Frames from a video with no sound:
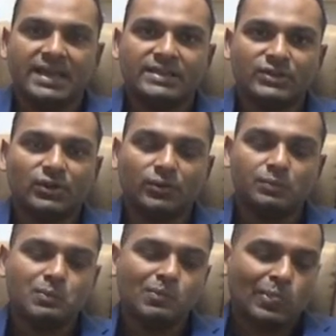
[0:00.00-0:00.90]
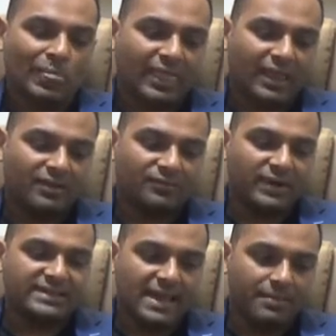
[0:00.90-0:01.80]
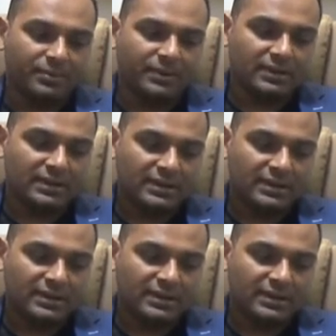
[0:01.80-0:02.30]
So, for example,